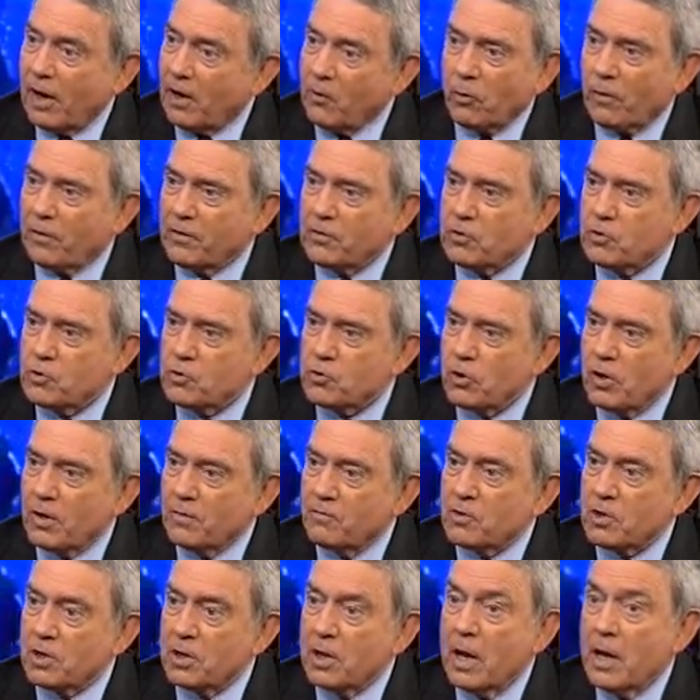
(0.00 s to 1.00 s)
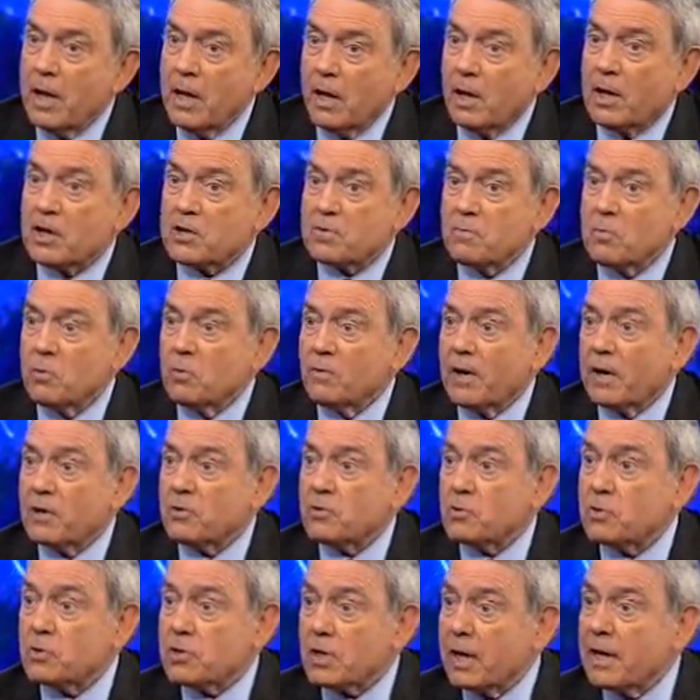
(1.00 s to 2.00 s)
I don't think you should have. You said Les
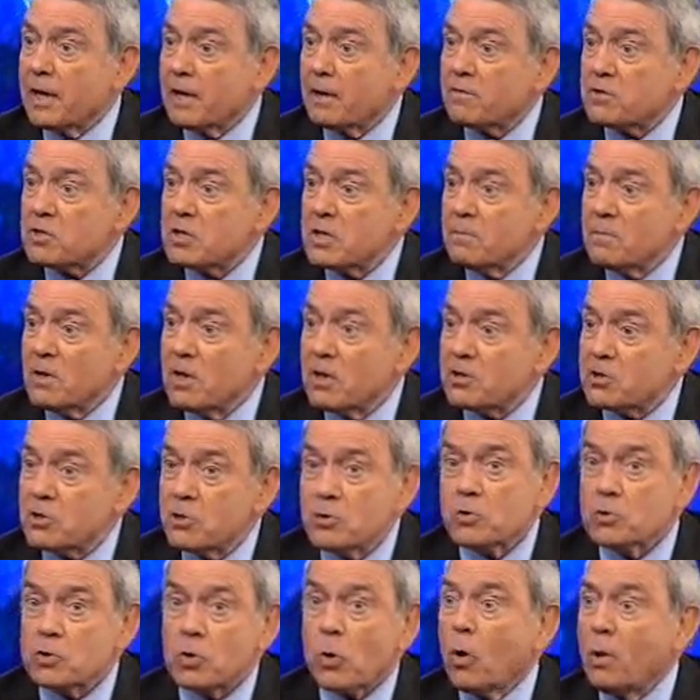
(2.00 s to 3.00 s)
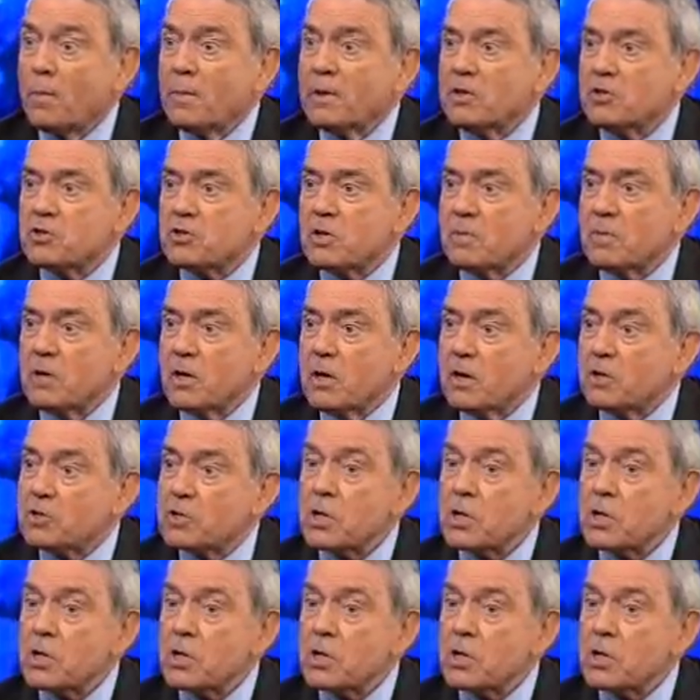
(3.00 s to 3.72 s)
Moonves was the head of CBS News. Oh, I mean CBS.